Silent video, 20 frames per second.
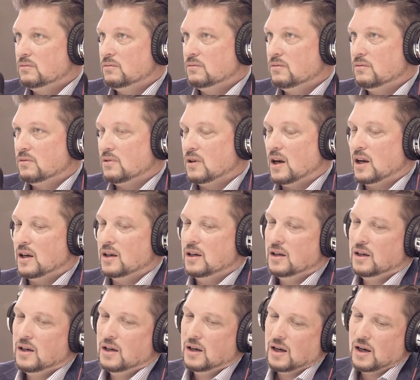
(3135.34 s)
Right. Right.
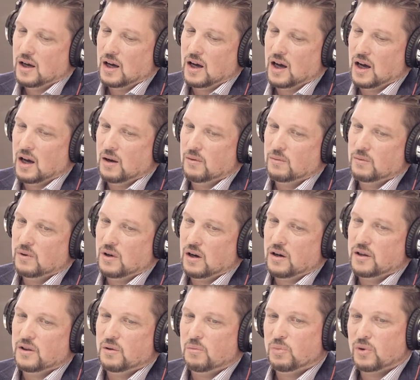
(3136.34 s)
Um,
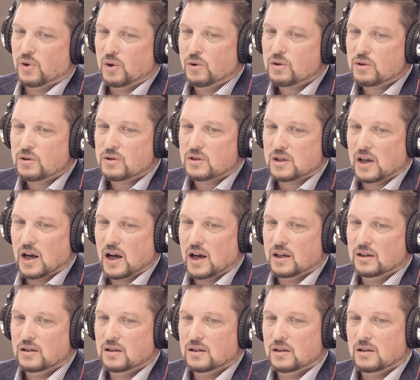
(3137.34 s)
on the broker
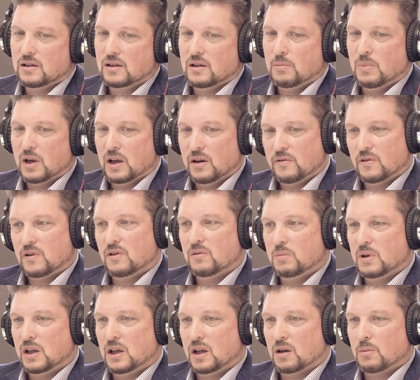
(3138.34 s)
side, the benefit of
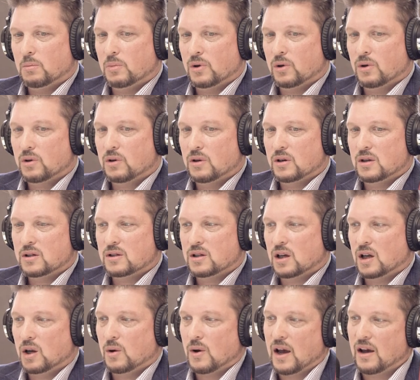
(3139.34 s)
being a broker is
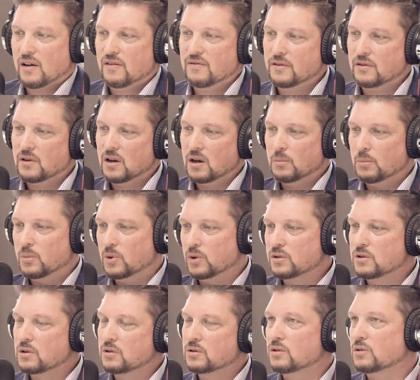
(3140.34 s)
that you have a
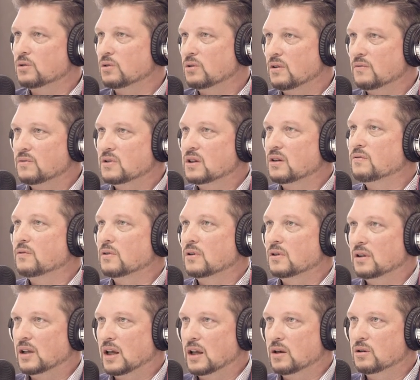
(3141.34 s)
multitude of
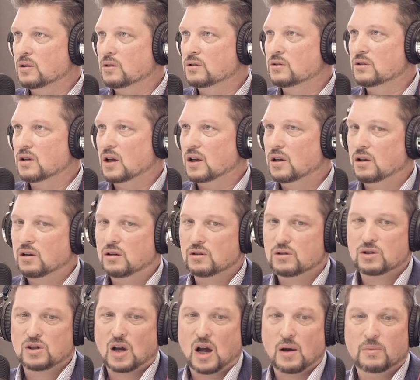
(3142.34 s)
different lenders, and you can
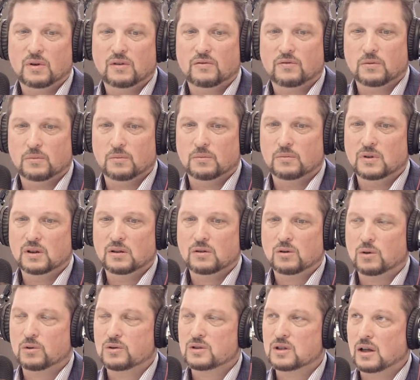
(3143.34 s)
shop it from
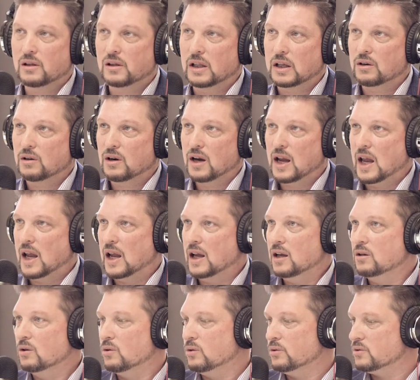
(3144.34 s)
wholesale lender
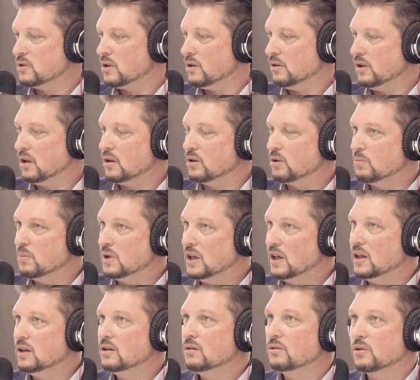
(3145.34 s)
A to wholesale lender
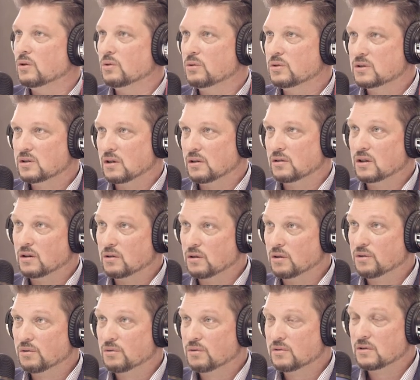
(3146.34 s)
B to wholesale lender
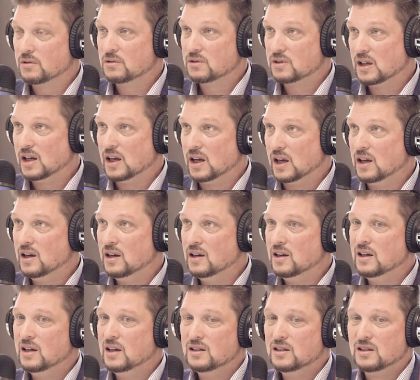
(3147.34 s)
th- C
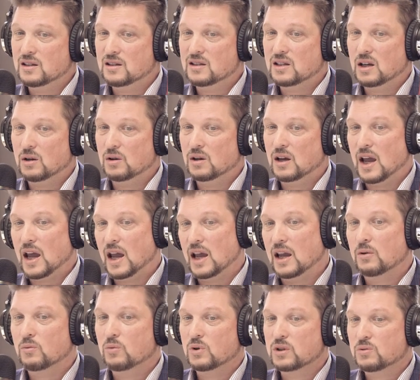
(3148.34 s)
to see
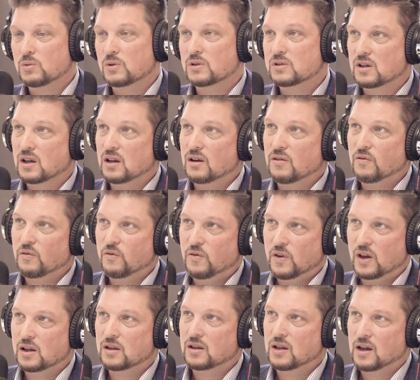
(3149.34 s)
a which one's going to
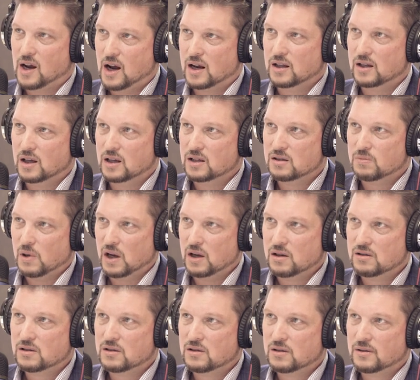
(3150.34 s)
fit the guidelines
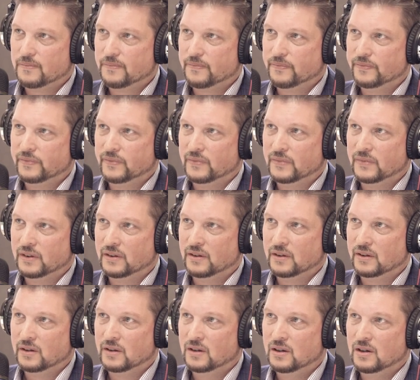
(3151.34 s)
best. And this is what
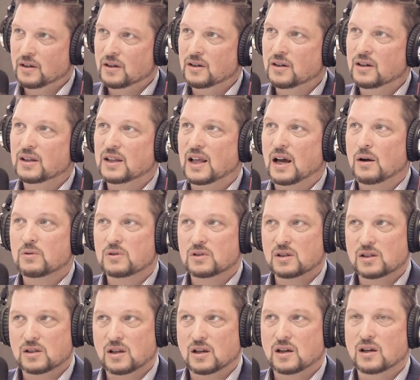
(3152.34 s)
you do. That as was
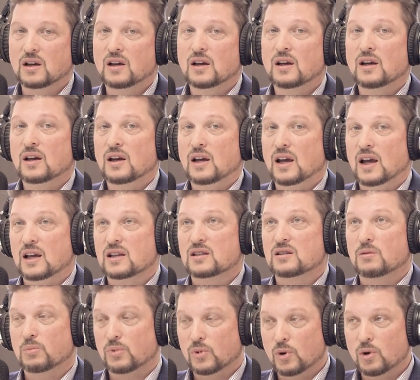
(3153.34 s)
as a as
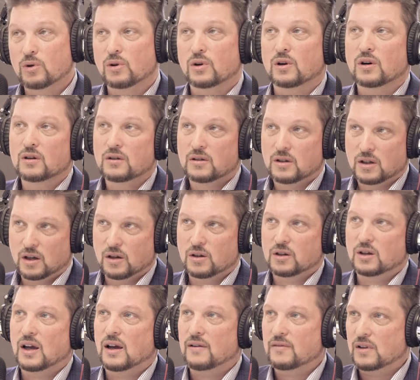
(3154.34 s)
a broker. You know,
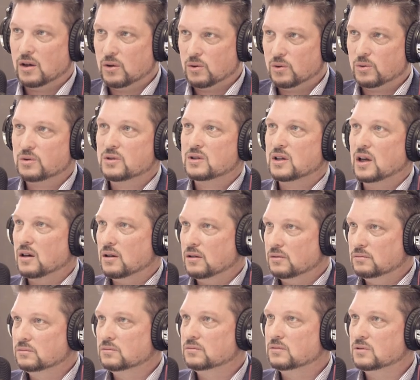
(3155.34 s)
yeah. you have that
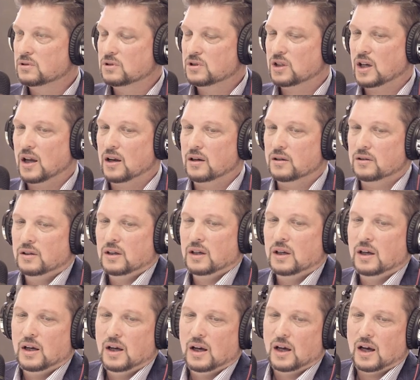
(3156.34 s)
wholesale right. channel.
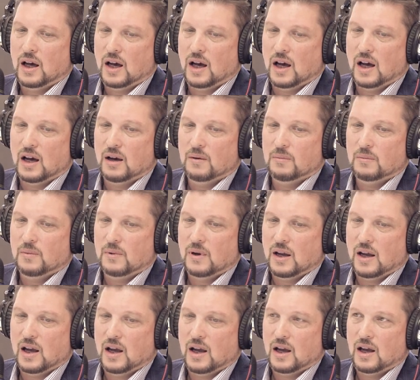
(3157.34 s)
Um, um, you
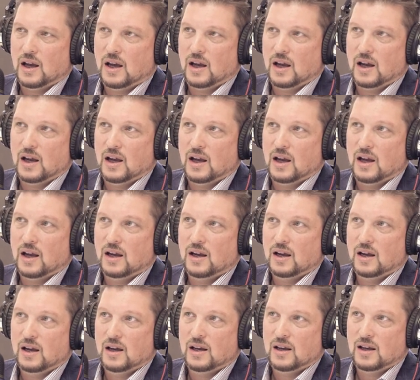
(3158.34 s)
have the ability to do
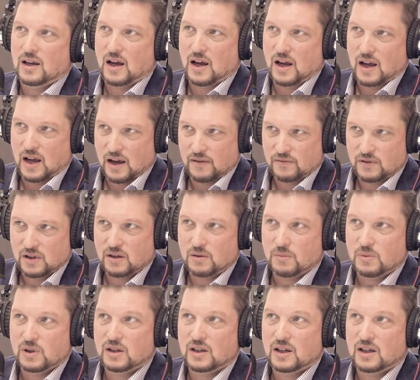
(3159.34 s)
that on. I have the
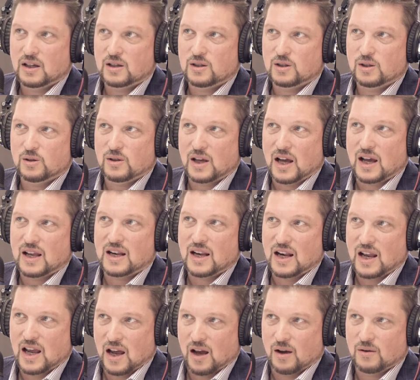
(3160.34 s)
ability to do that
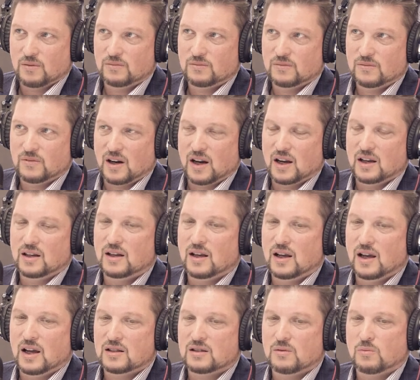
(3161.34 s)
now, right?
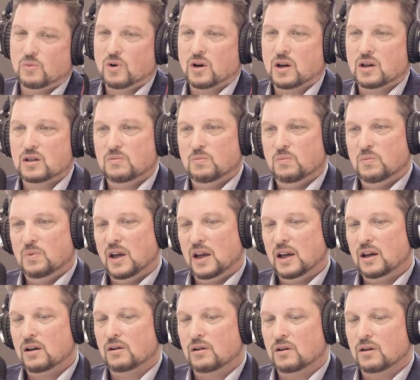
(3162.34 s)
Direct. As a mortgage
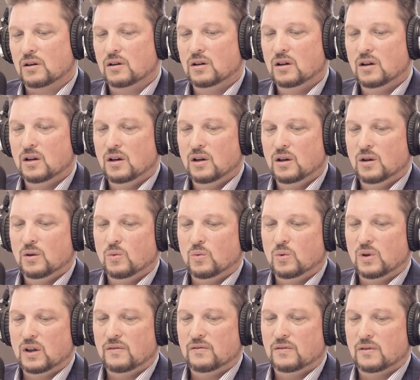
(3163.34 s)
banker,
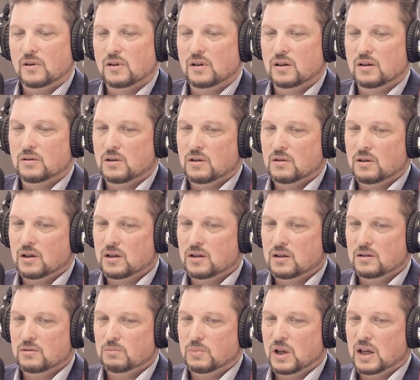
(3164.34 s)
we've
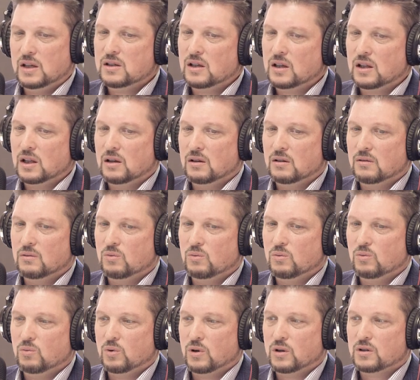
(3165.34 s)
basically
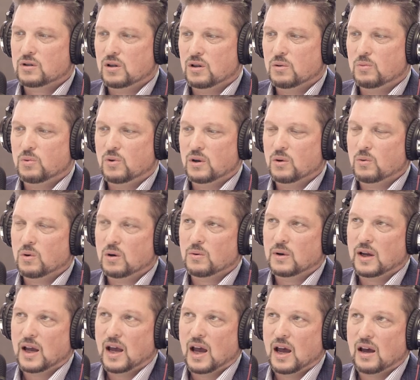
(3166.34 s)
worked to the point where
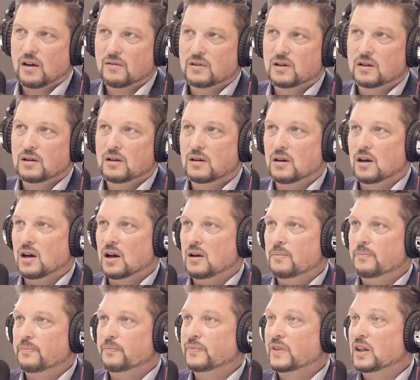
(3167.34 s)
we have
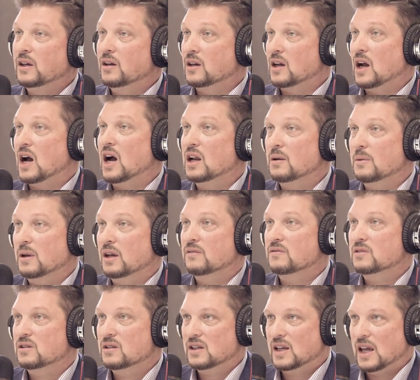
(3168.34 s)
um, economy
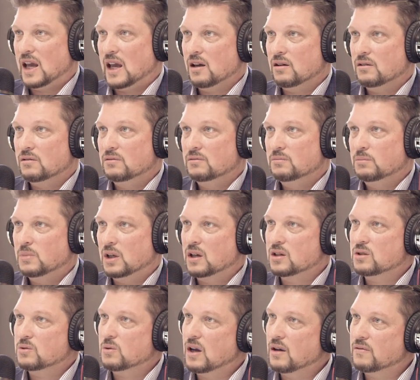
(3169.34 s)
of scale
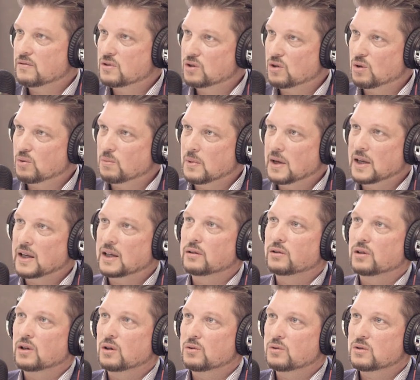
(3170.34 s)
because we have so many
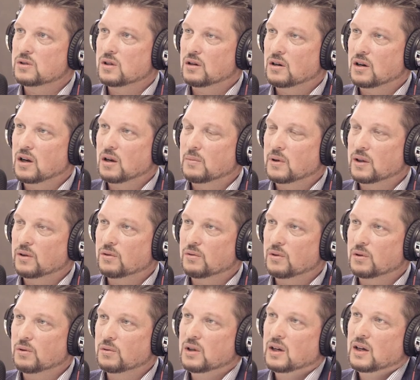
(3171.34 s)
loans that are coming
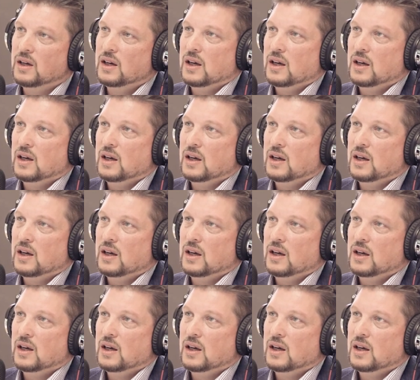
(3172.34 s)
through.